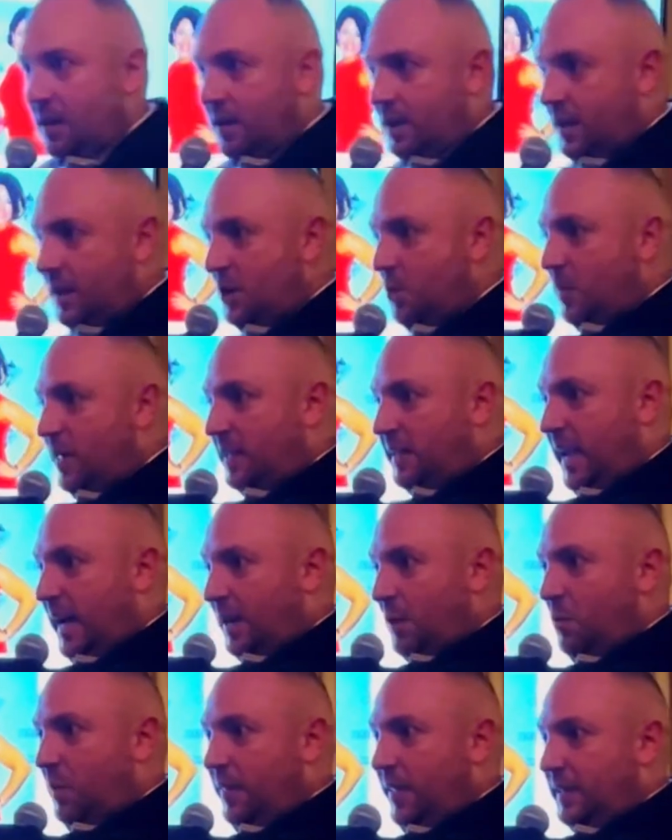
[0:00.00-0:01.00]
And you were the
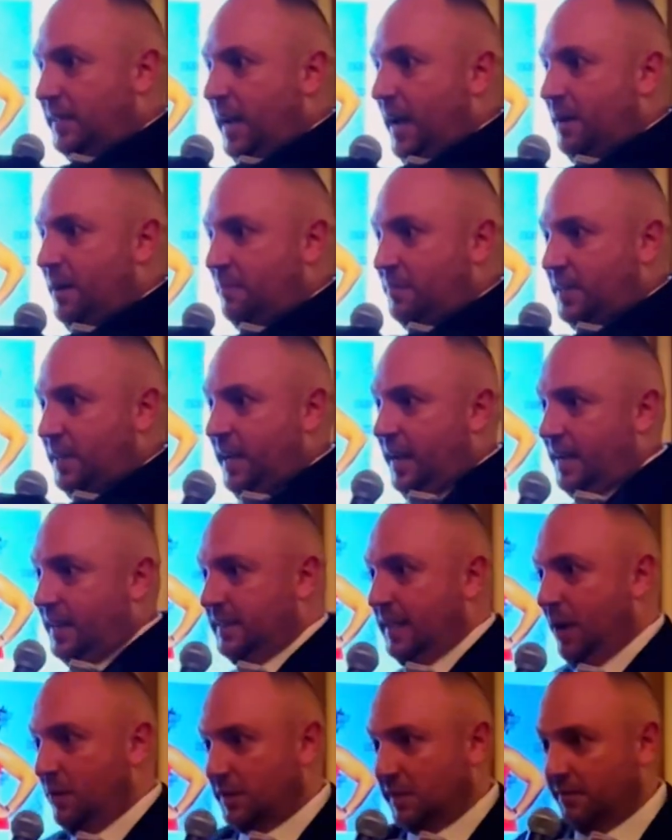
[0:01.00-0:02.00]
second one that signed up tonight because
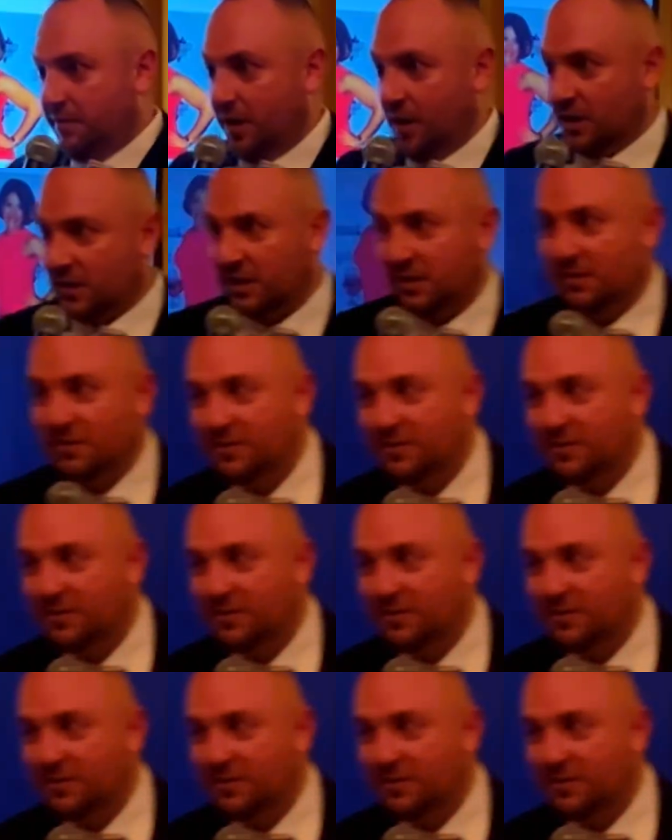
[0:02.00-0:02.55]
I was the first.